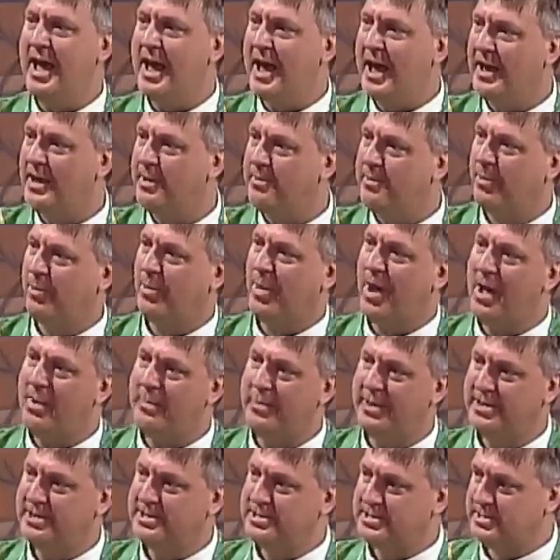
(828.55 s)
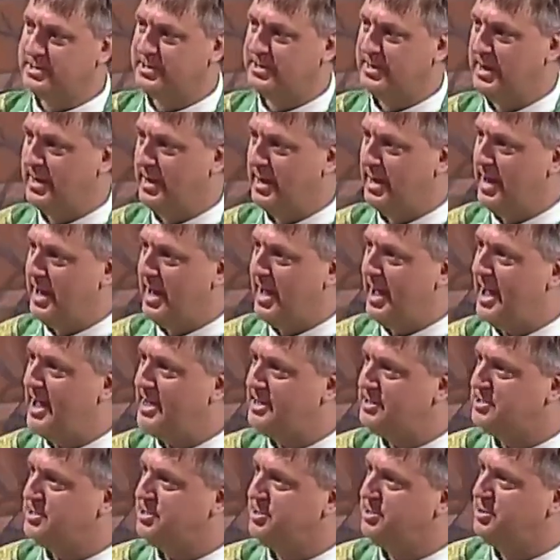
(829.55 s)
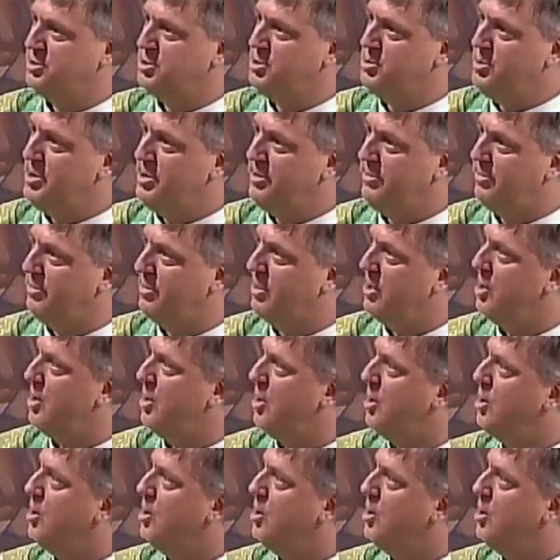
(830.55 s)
And a promise has to do with